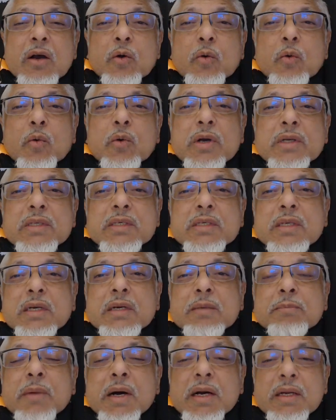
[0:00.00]
who was
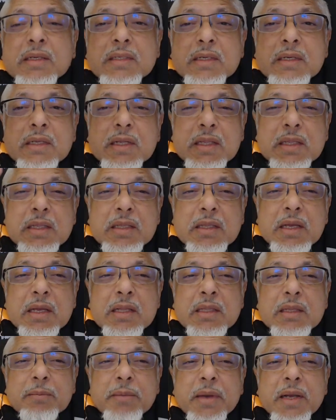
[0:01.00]
martyred
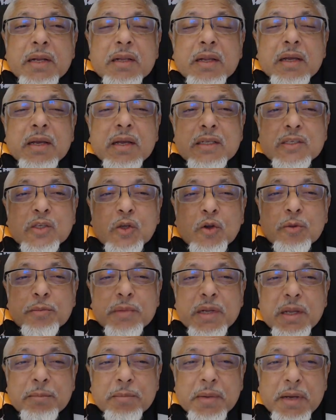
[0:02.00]
in the battle against the
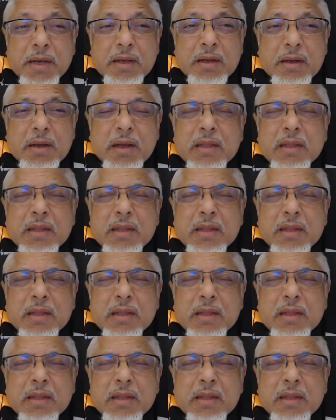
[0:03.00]
Roman Empire.